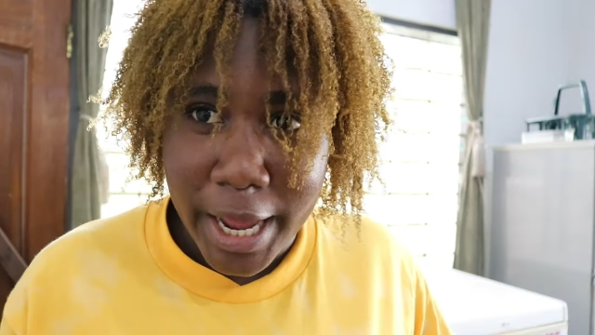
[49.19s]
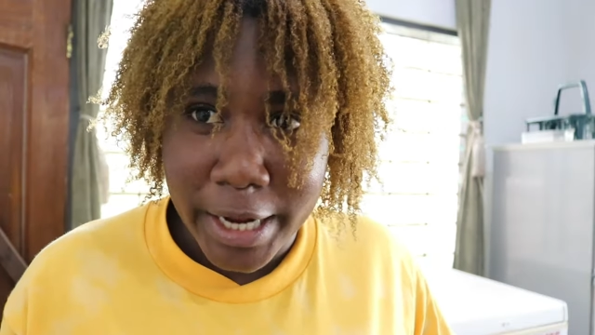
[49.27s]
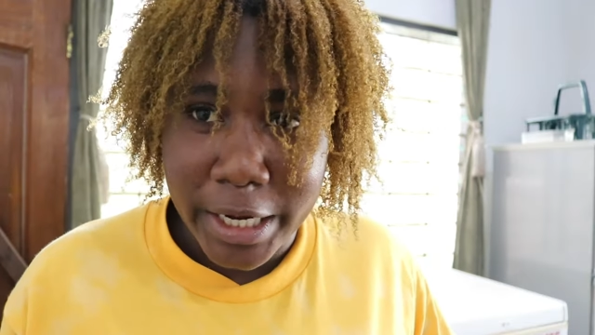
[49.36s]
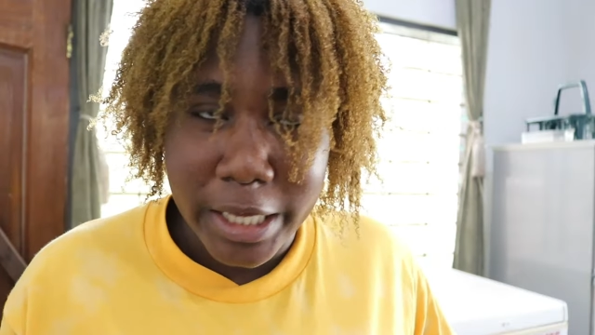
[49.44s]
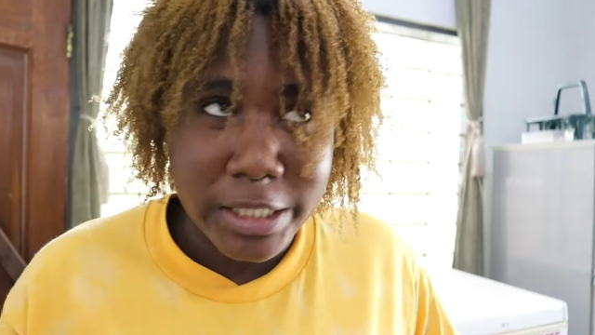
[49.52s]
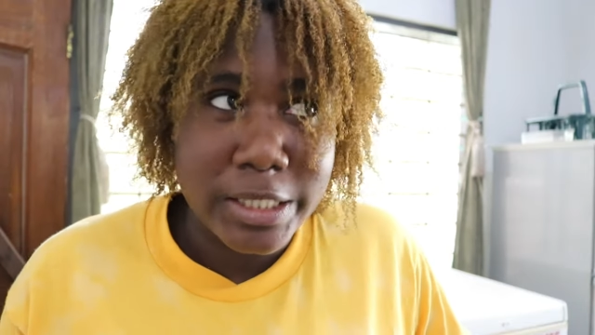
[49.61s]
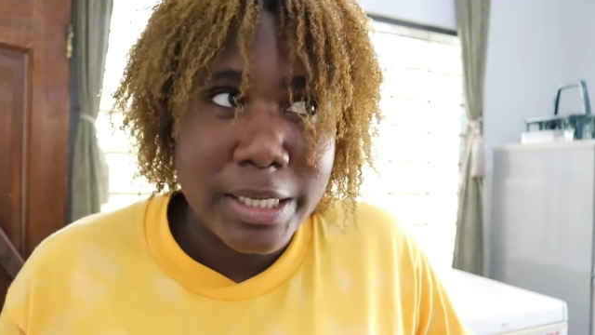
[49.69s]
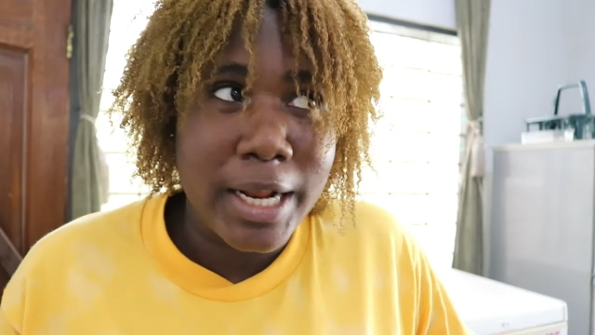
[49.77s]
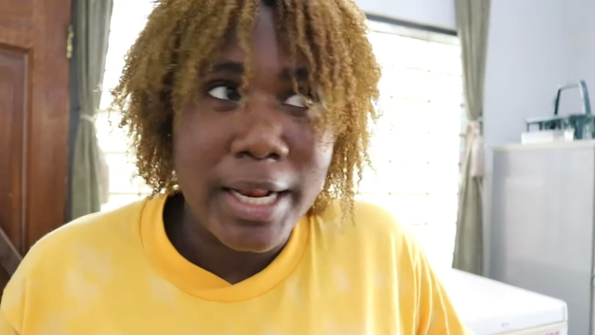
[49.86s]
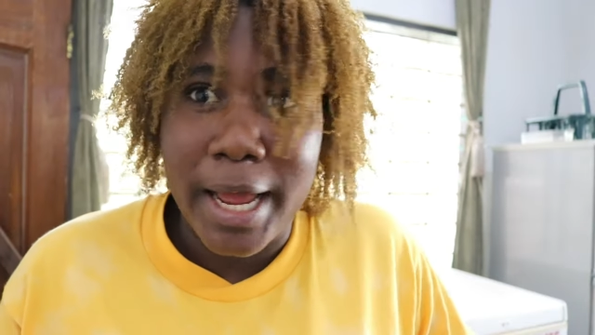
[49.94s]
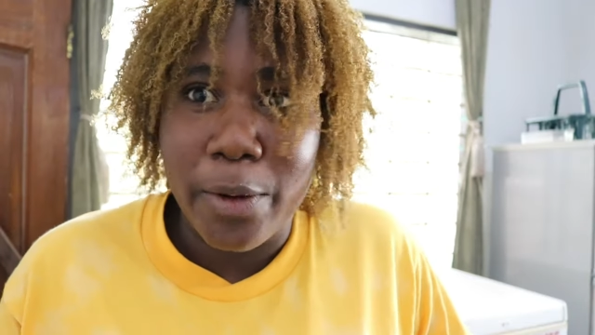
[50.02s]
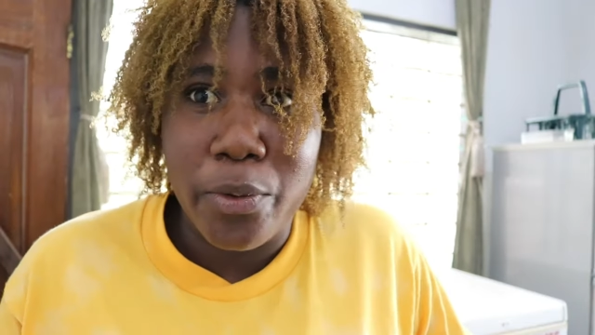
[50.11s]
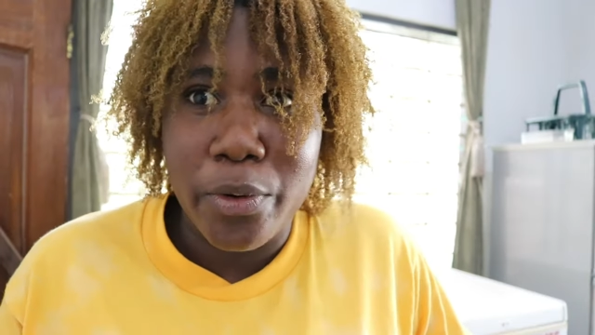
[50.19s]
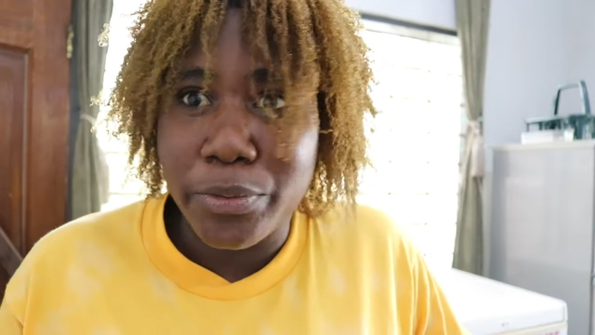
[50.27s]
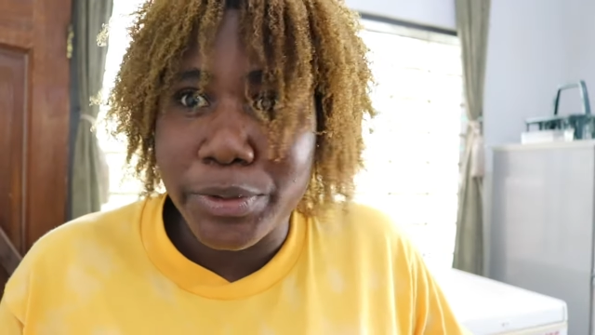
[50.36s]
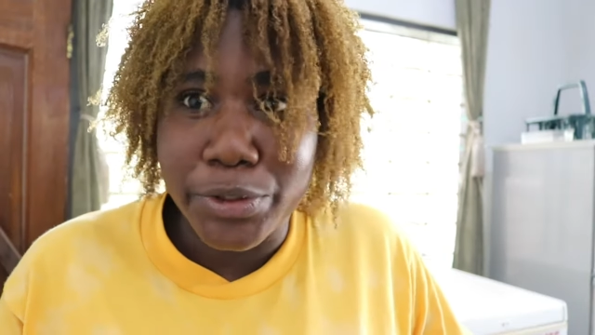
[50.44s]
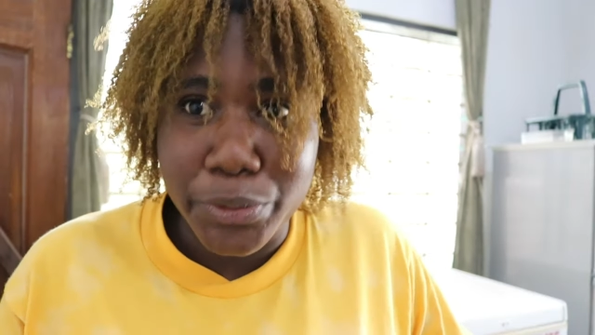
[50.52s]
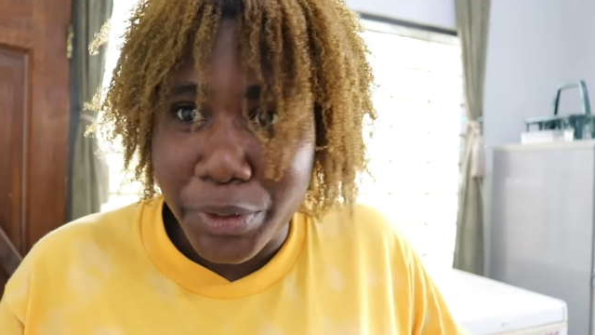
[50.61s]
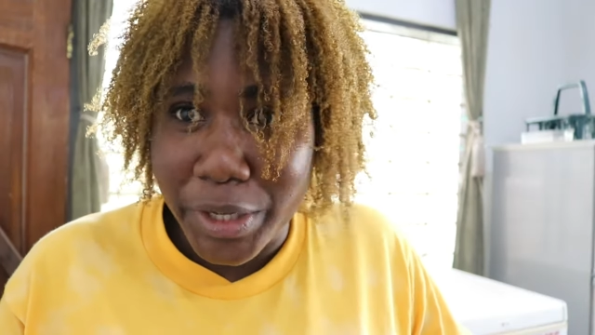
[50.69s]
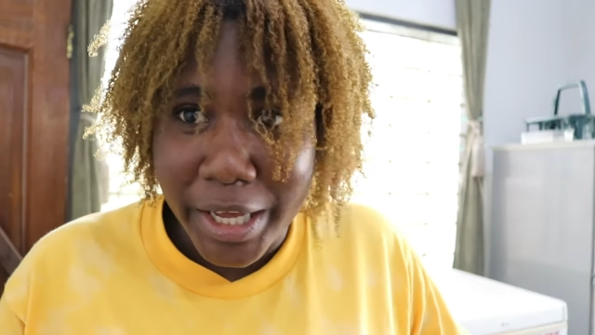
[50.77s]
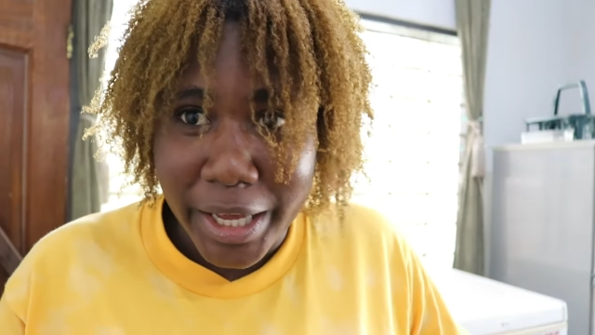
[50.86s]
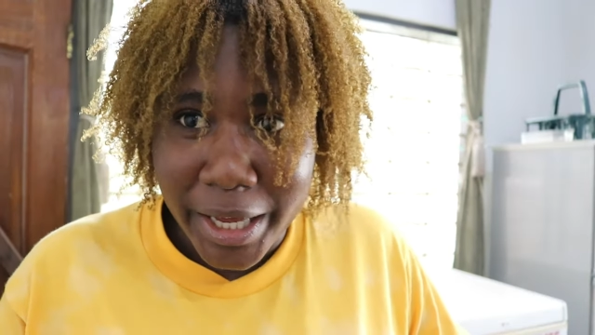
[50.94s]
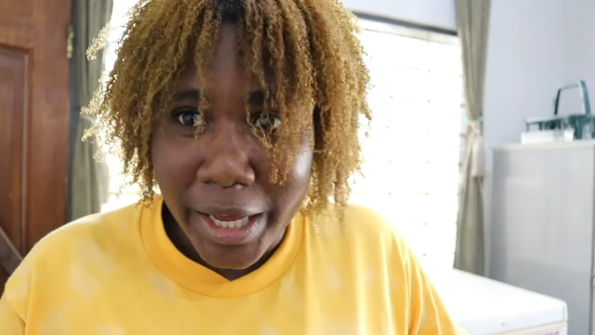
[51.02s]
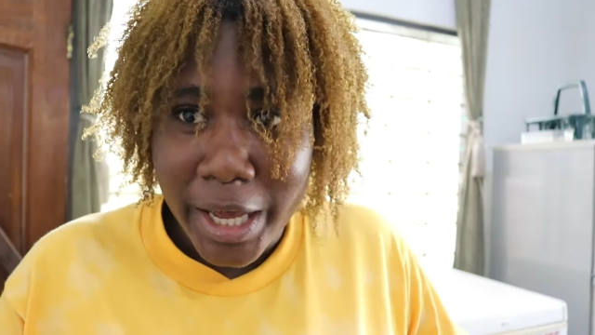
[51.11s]
and it's kind of like what we do
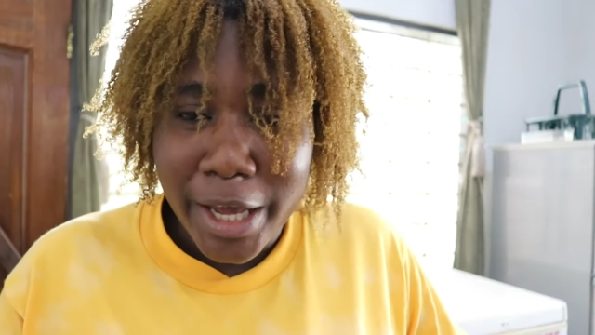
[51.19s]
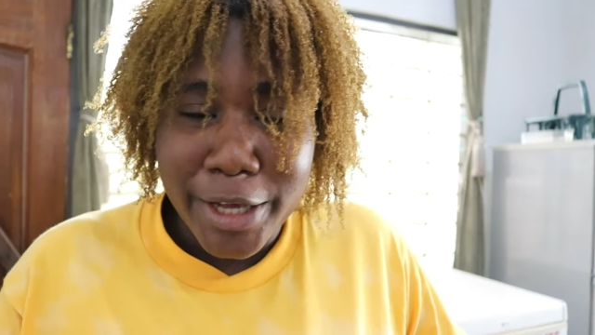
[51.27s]
here.